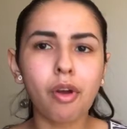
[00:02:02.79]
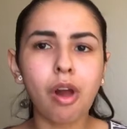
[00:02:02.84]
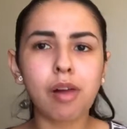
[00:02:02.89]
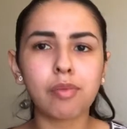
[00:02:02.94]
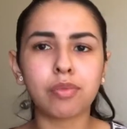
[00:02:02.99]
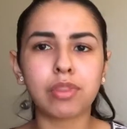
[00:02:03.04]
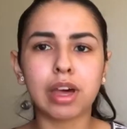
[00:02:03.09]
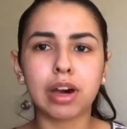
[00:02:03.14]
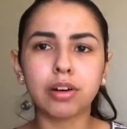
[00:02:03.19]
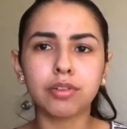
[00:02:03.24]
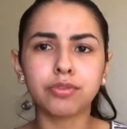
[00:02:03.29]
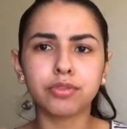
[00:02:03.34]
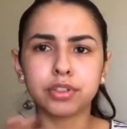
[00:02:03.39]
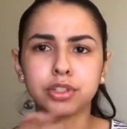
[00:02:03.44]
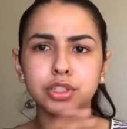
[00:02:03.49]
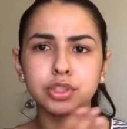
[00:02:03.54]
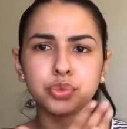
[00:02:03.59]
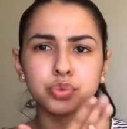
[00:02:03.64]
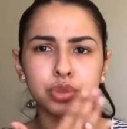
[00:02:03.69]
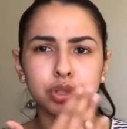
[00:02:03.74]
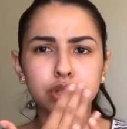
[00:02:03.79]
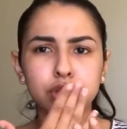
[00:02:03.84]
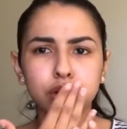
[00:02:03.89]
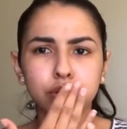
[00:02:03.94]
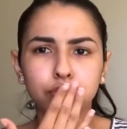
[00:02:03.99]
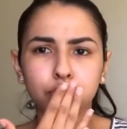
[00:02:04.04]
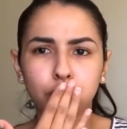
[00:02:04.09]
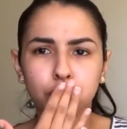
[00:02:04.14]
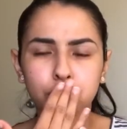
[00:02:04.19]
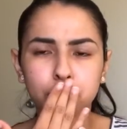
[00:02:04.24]
Um, e.l.f. is really
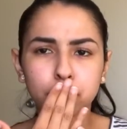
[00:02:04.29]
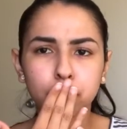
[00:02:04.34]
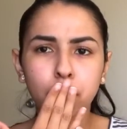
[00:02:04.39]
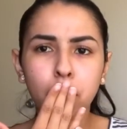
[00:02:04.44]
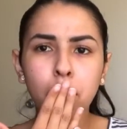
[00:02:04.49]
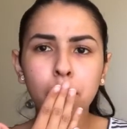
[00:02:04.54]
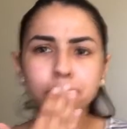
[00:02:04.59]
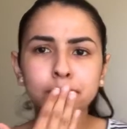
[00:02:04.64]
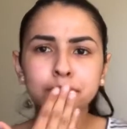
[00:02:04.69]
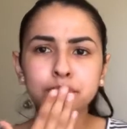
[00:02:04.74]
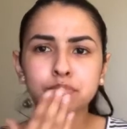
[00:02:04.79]
affordable.